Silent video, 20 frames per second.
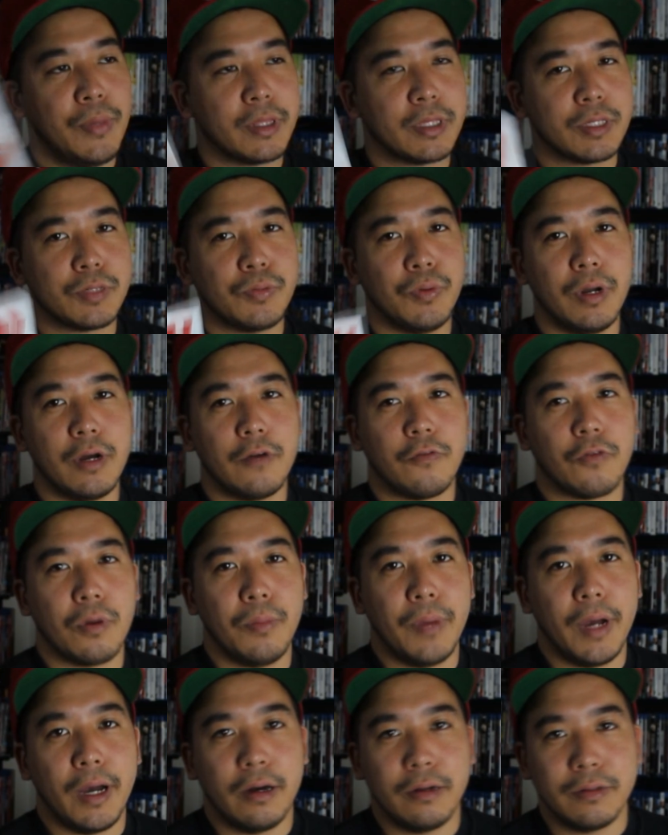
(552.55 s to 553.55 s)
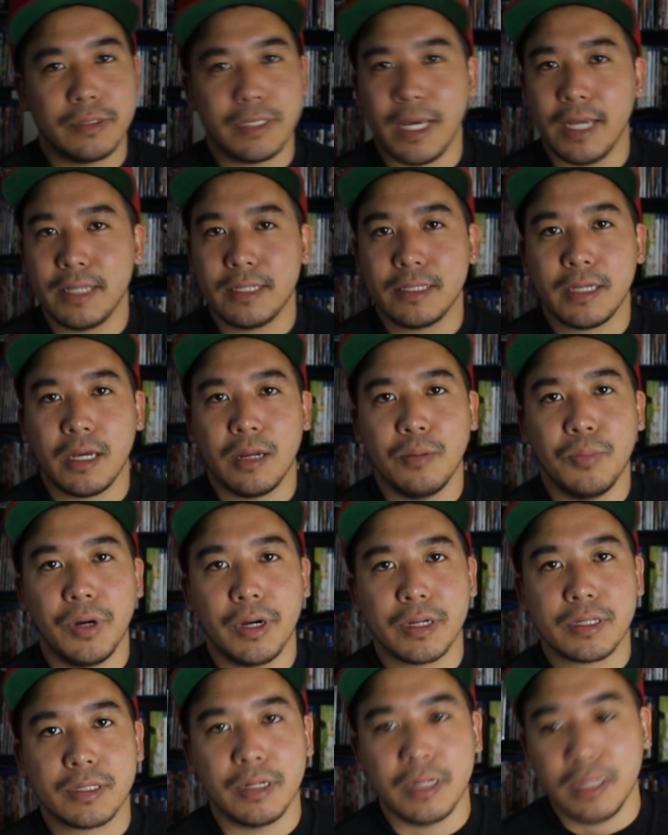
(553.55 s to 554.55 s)
Picked this one up for about $8 to
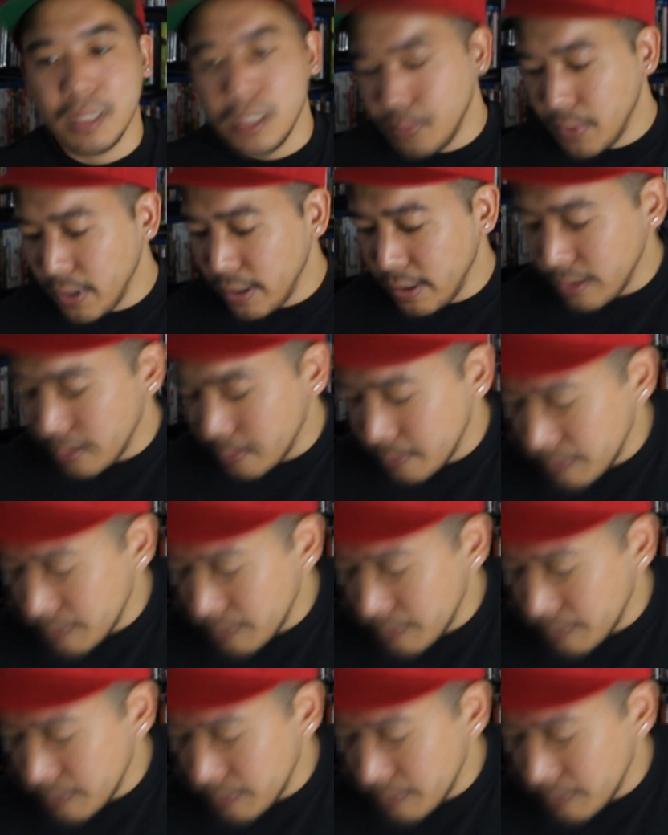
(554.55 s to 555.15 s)
$10 on eBay,